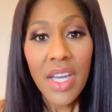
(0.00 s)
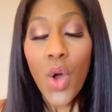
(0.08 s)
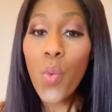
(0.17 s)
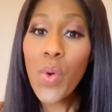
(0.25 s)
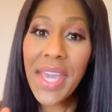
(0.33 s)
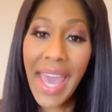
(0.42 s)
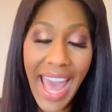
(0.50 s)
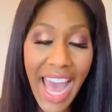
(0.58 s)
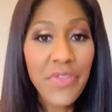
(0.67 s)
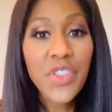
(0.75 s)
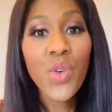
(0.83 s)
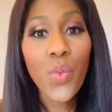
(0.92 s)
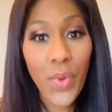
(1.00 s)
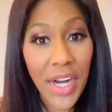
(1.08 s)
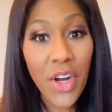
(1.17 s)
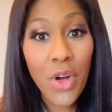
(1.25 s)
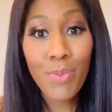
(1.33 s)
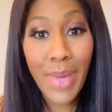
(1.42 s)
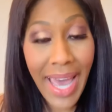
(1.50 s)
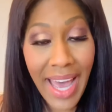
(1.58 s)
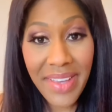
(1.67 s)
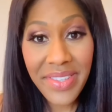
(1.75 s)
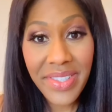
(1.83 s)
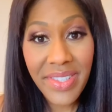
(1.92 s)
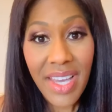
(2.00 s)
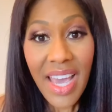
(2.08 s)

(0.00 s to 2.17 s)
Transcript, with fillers: We have to wear masks.